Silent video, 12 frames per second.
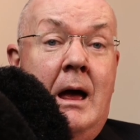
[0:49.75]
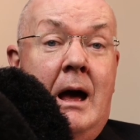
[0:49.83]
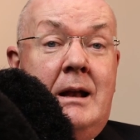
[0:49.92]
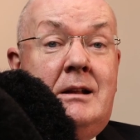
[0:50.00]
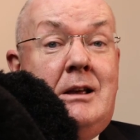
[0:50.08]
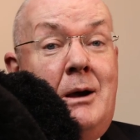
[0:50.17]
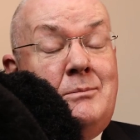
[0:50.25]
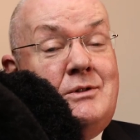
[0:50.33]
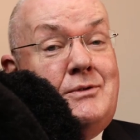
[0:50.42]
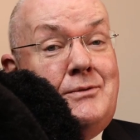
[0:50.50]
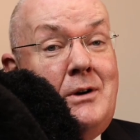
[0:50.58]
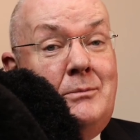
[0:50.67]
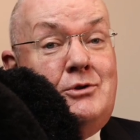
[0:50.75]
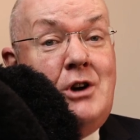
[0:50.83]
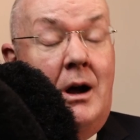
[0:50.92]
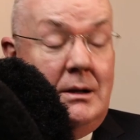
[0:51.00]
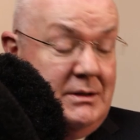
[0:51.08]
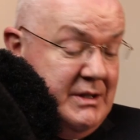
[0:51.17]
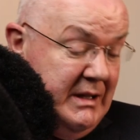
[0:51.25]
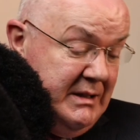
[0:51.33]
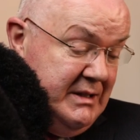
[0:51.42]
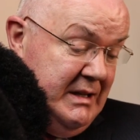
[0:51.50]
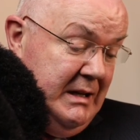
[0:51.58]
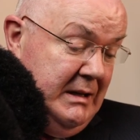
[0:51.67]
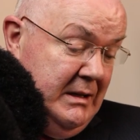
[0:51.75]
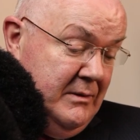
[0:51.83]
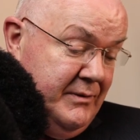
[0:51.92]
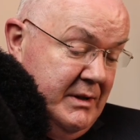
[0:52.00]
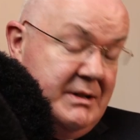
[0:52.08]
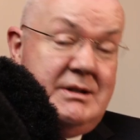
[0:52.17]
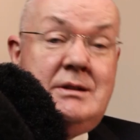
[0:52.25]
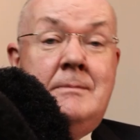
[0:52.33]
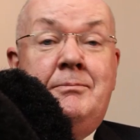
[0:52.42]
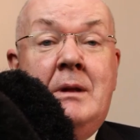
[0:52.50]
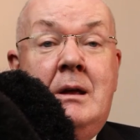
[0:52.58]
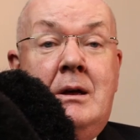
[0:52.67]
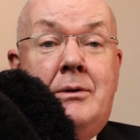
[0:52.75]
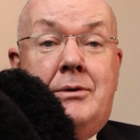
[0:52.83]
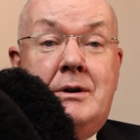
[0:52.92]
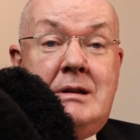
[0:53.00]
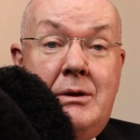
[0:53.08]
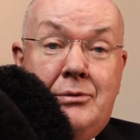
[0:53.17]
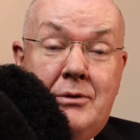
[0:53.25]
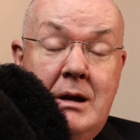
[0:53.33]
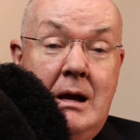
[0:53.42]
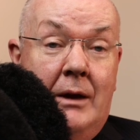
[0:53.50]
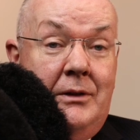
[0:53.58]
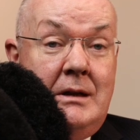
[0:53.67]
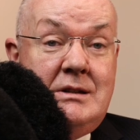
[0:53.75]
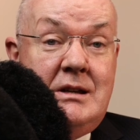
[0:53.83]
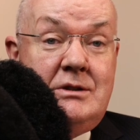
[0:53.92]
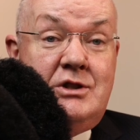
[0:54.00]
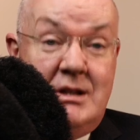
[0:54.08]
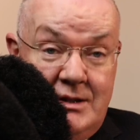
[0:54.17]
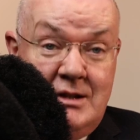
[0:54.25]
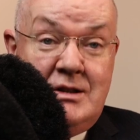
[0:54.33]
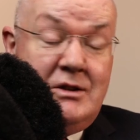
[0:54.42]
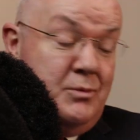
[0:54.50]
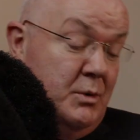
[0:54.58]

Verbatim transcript: and it comes from John 16 and verse 33. And these are Jesus'